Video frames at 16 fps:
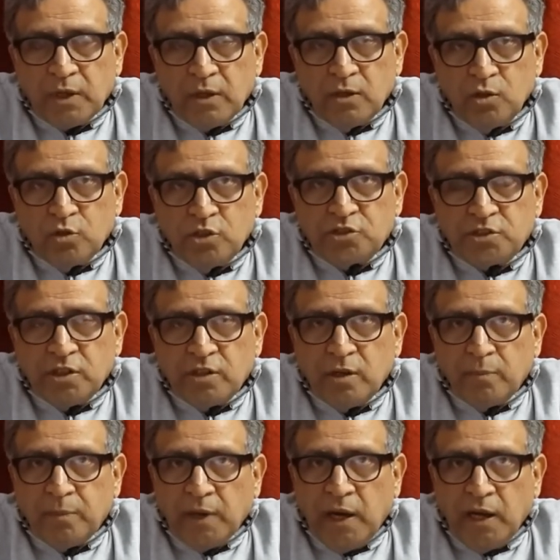Yudhishthir
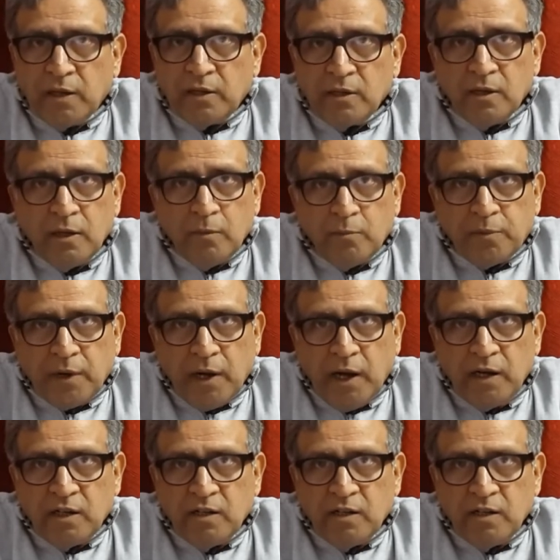replied, pride,